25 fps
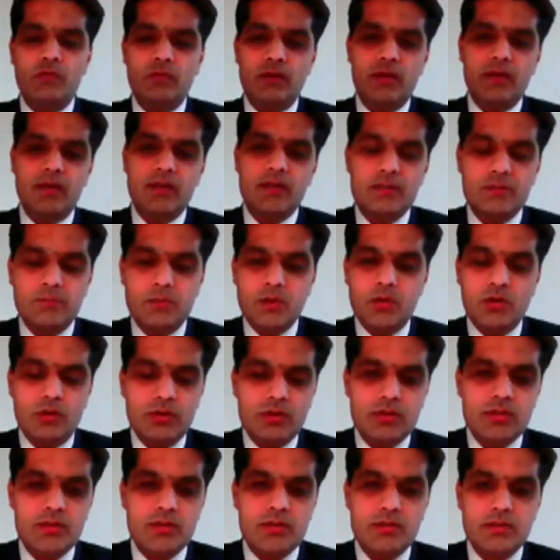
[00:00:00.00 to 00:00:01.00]
your winners,
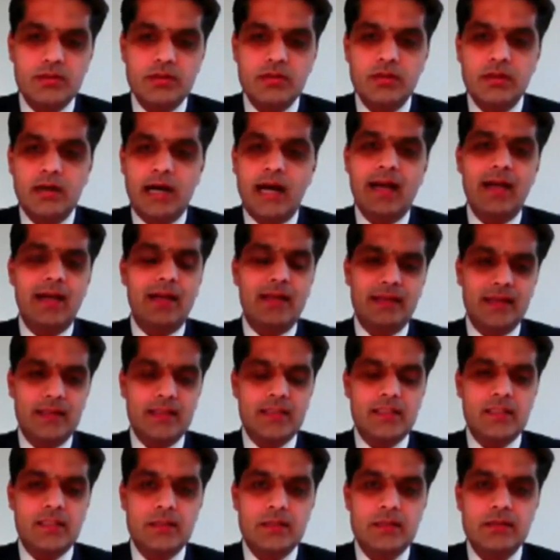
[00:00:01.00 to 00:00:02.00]
because ideally
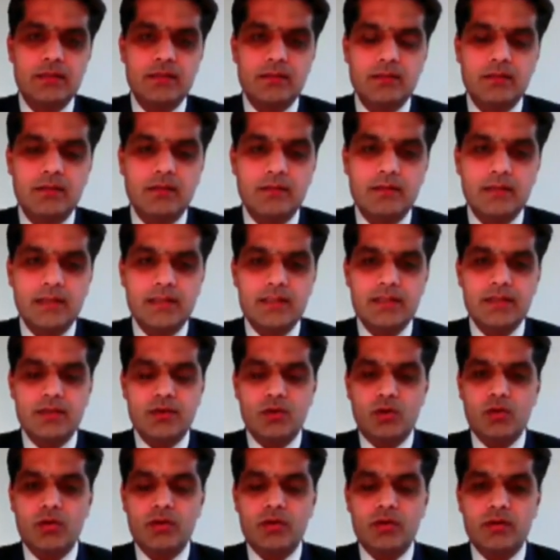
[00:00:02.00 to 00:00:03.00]
that's the
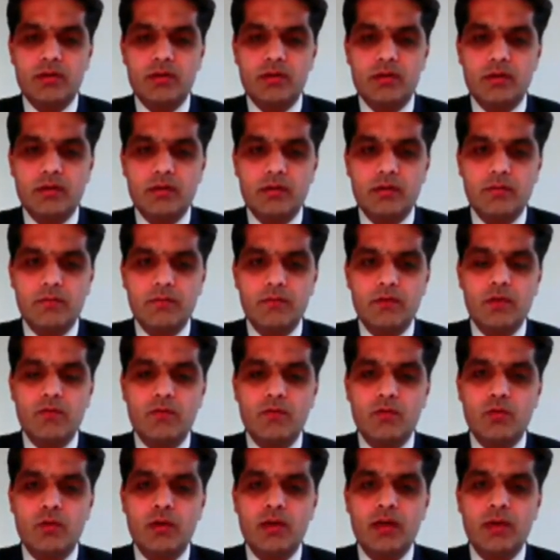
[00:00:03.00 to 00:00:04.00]
wrong way
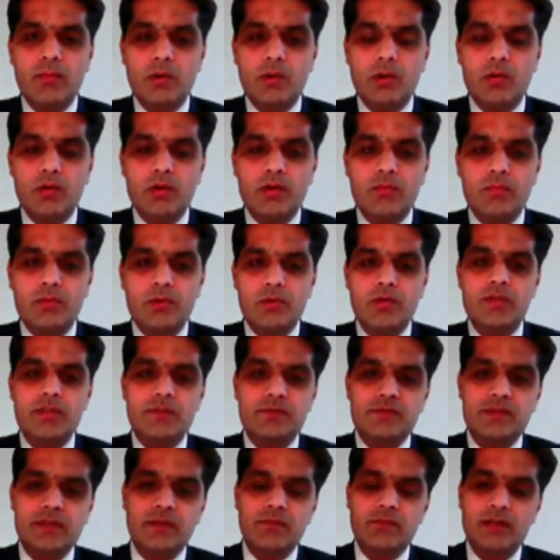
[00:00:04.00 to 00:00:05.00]
of going about it. Because
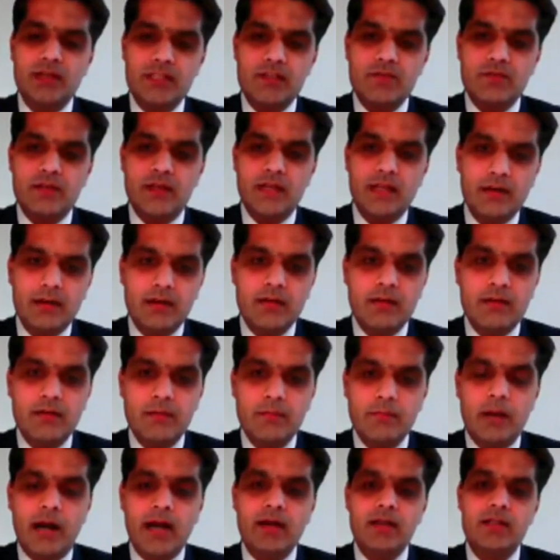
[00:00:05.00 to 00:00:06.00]
if someone is winning
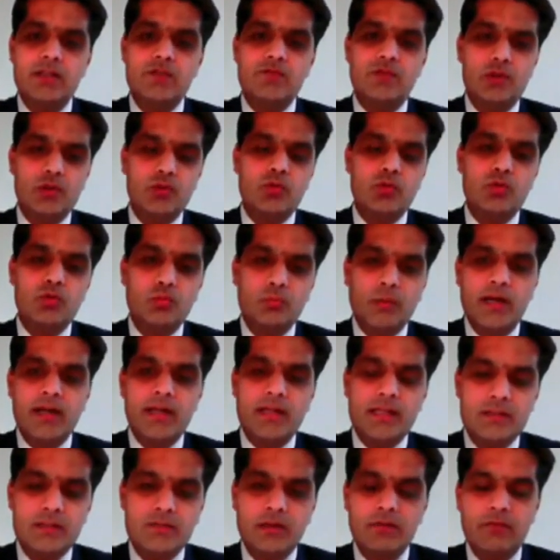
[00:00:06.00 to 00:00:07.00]
battles for you, you
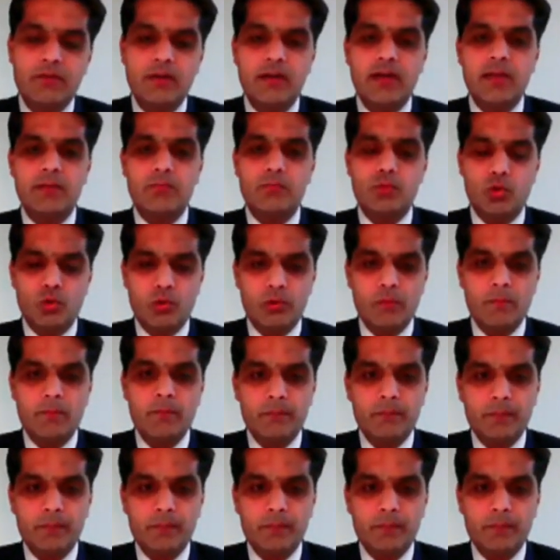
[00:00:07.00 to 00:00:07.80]
might as well feed him more.